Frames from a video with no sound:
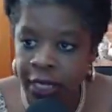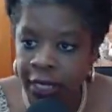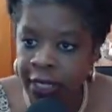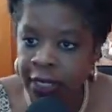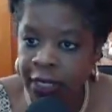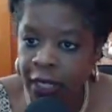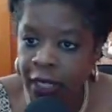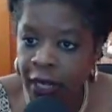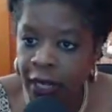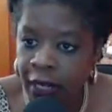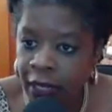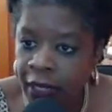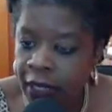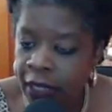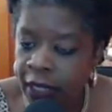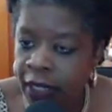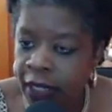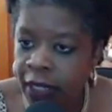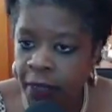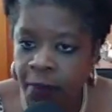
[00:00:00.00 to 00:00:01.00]
in
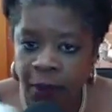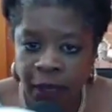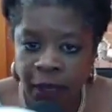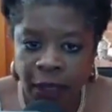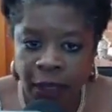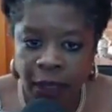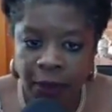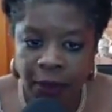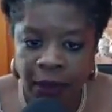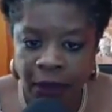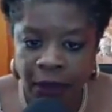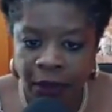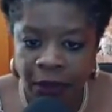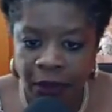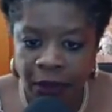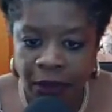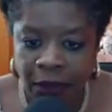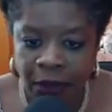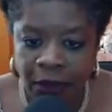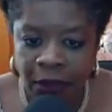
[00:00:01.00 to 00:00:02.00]
the moment,
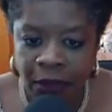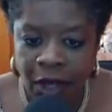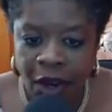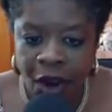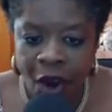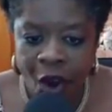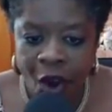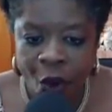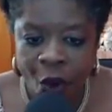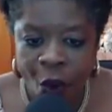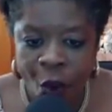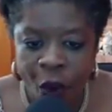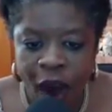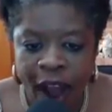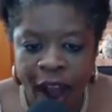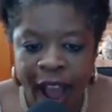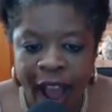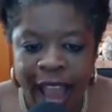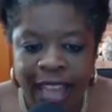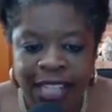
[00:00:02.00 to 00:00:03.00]

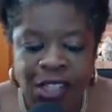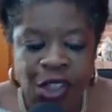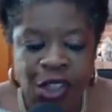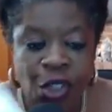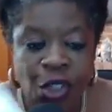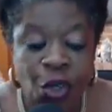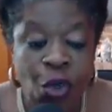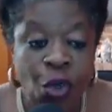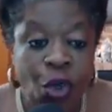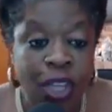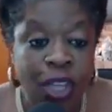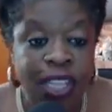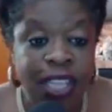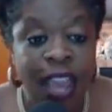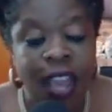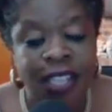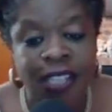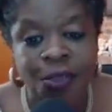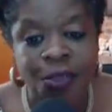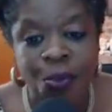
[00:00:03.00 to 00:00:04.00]
why do yes?